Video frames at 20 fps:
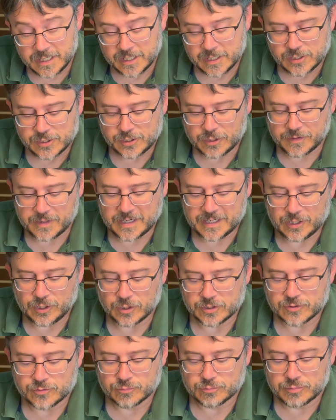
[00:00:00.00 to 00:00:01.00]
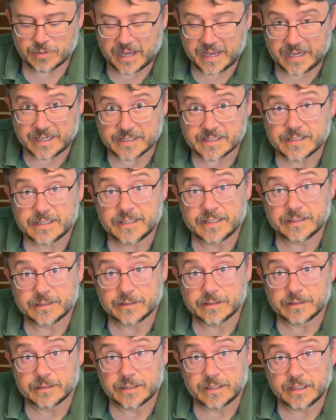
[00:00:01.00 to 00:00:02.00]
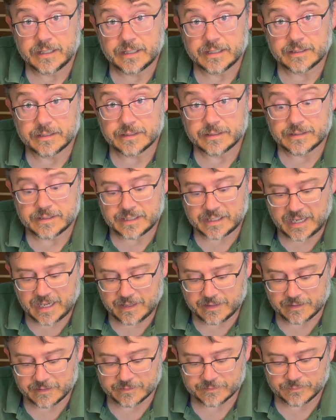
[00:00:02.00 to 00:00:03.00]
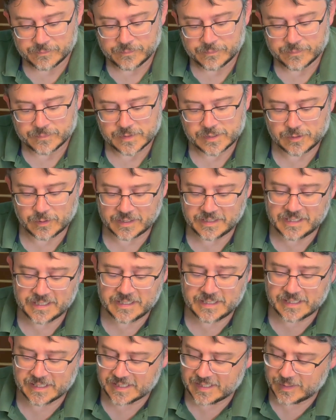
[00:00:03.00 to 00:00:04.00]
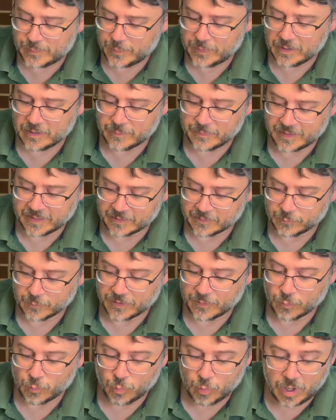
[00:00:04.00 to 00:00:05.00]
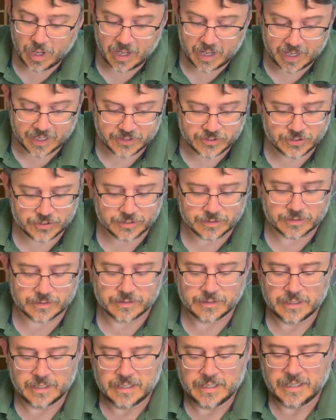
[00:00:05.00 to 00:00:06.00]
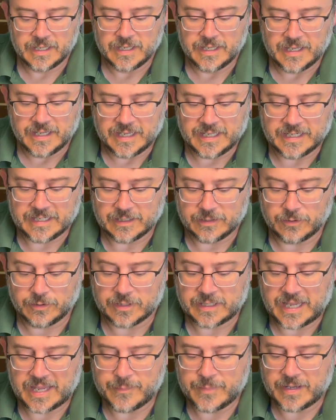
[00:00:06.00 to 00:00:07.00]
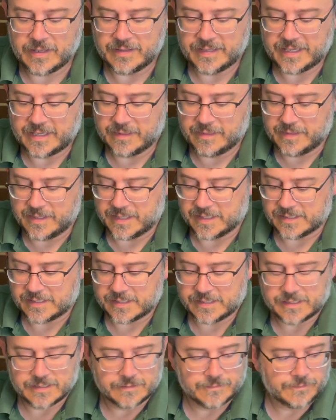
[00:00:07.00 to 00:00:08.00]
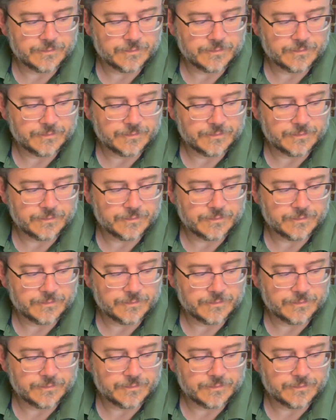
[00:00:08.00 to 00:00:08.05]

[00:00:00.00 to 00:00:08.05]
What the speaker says: so that it looks right in together. So I did an experiment with a wash, and it came out like this.